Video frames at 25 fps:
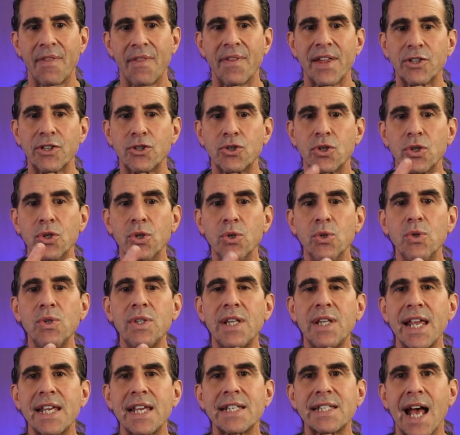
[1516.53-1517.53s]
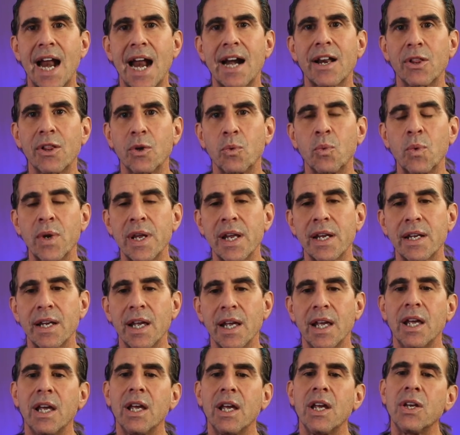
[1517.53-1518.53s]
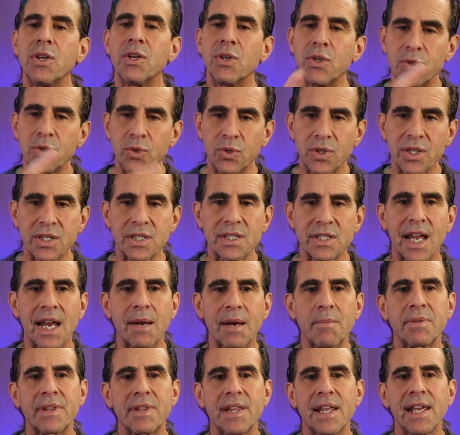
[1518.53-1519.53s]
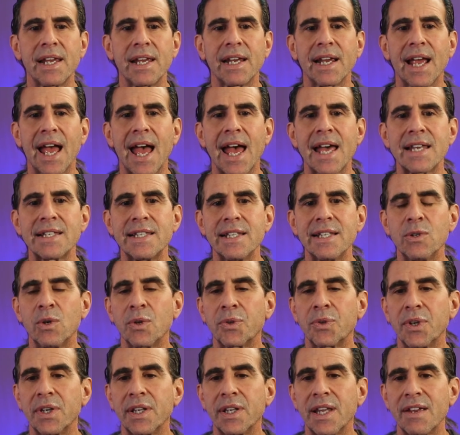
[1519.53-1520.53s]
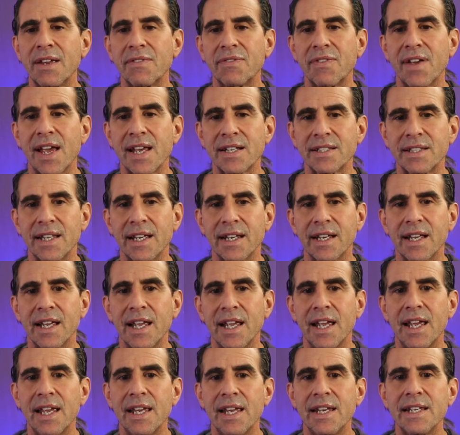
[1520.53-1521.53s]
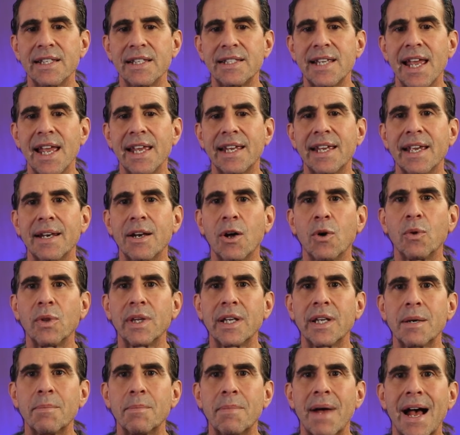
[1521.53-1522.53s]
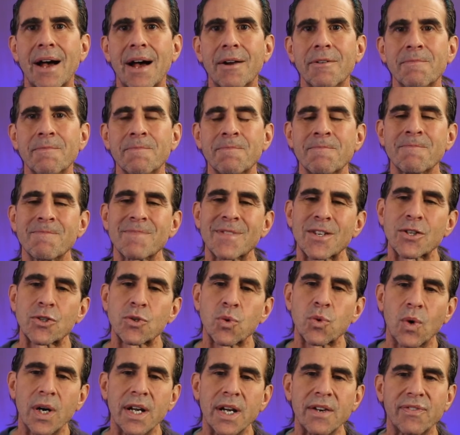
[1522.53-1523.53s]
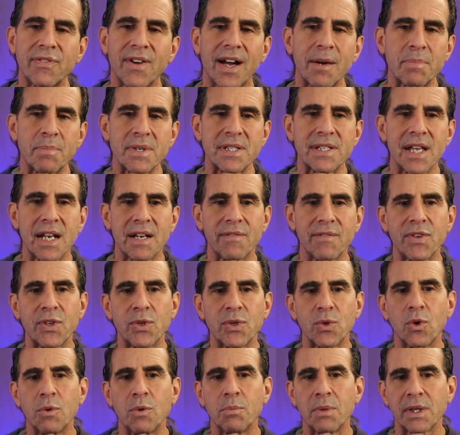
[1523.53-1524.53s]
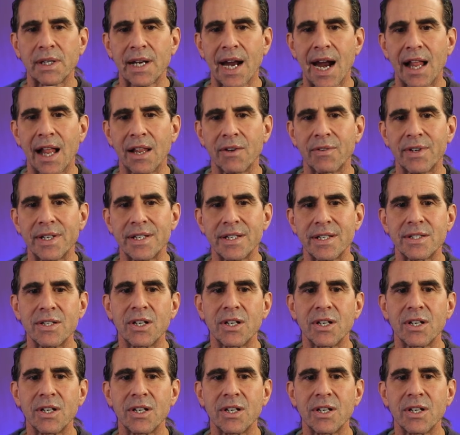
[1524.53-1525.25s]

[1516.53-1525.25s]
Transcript: And then 2 days out of the week, you do the same thing as the alternate day fasting. You take in only about 25% of your normal calories.